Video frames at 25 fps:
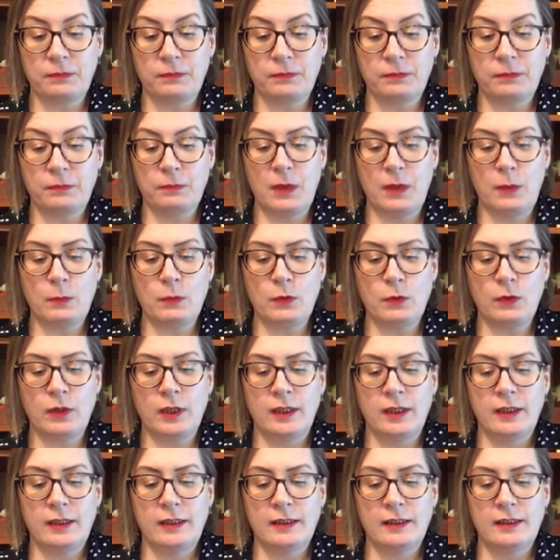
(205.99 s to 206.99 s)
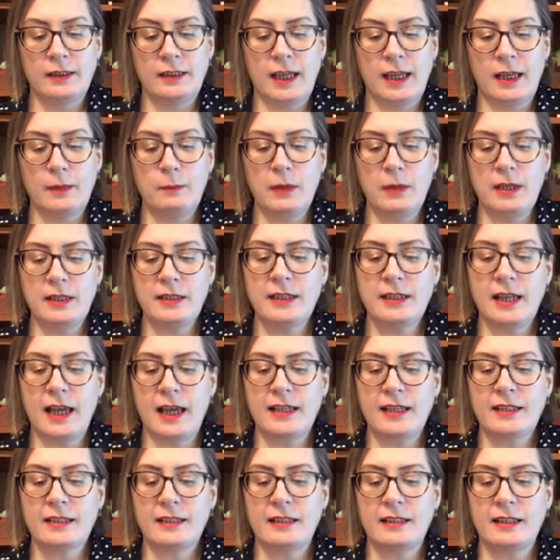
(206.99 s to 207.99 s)
Memo, I must
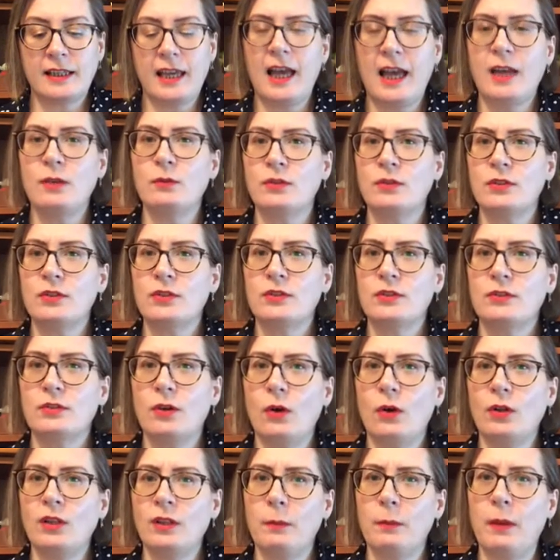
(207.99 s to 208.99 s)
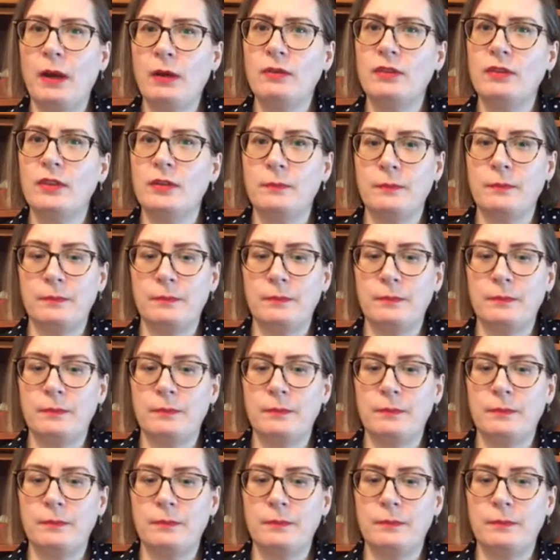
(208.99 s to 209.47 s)
ask the Count all about them.